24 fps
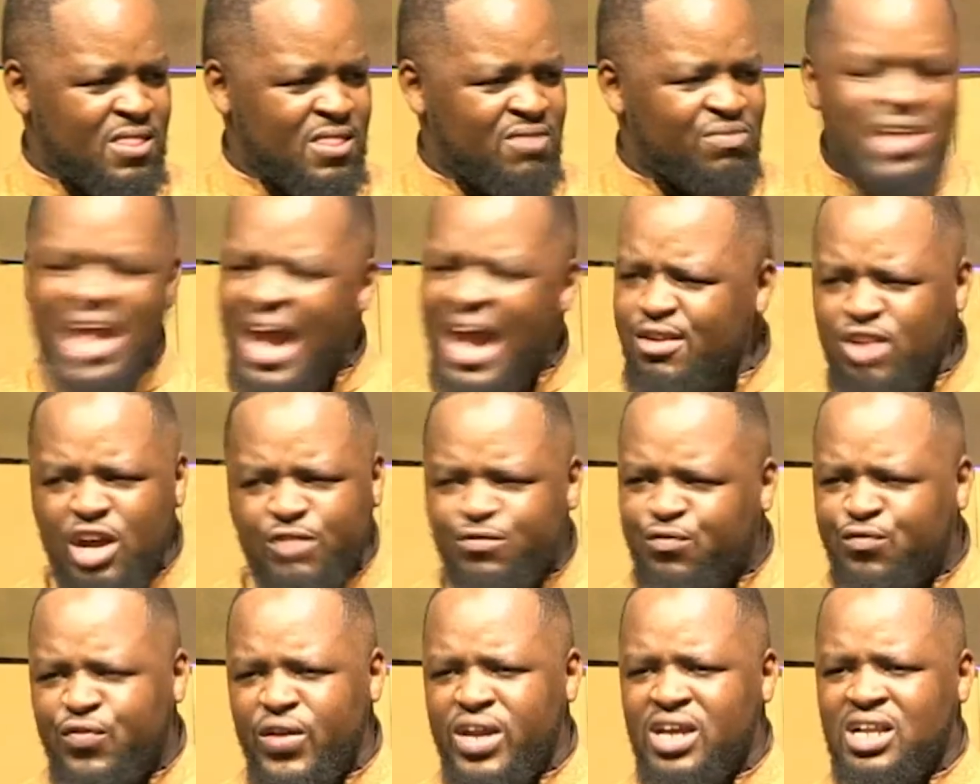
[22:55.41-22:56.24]
They are not
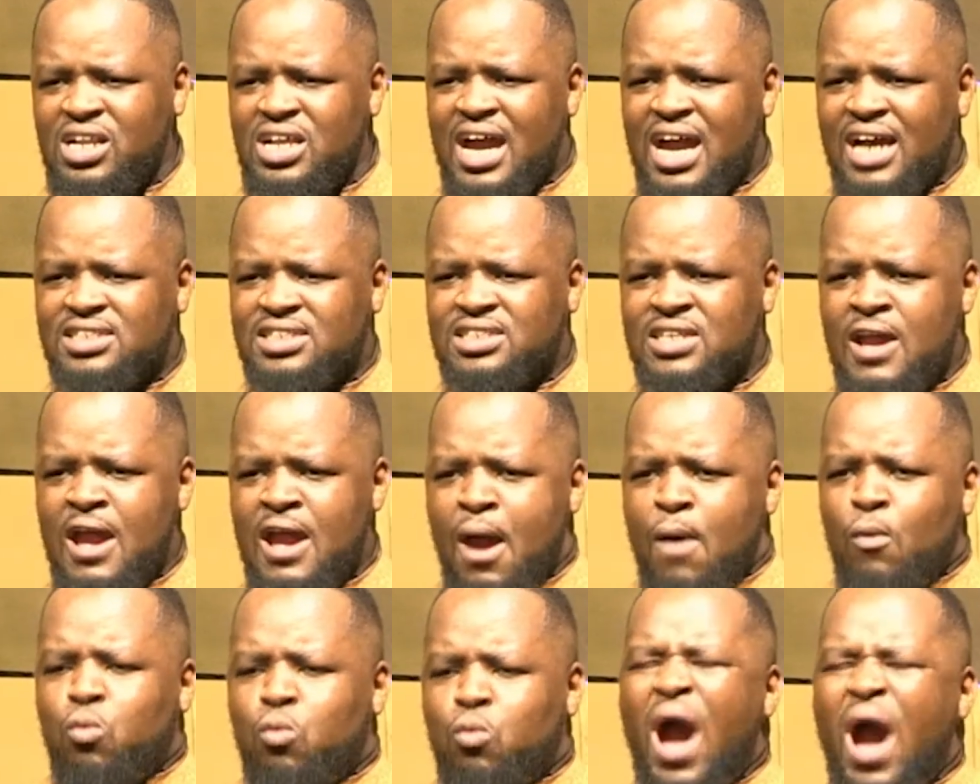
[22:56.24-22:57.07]
failures.
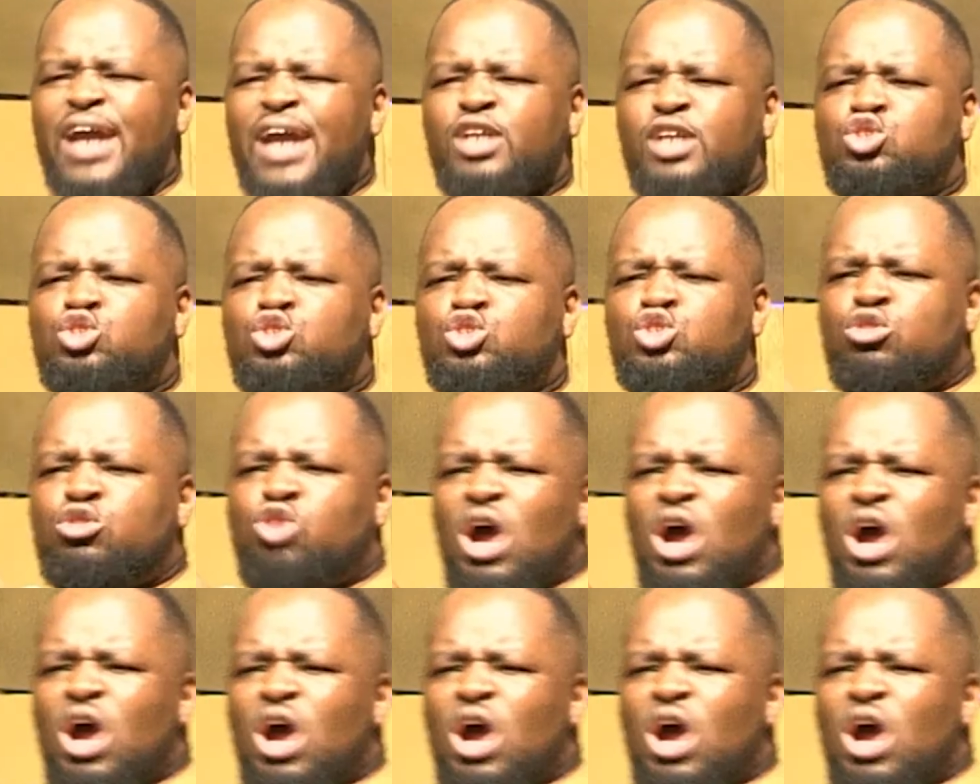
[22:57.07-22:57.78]
Why do we call